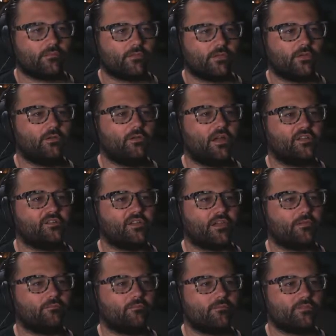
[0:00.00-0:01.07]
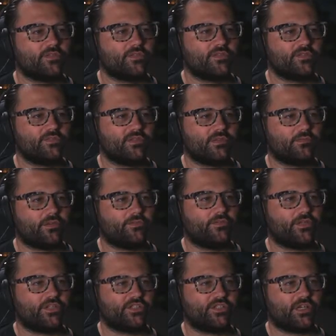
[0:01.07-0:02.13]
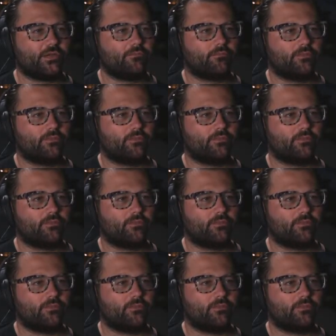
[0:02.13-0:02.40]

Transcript: Oh, I see. So he's doing something different each time.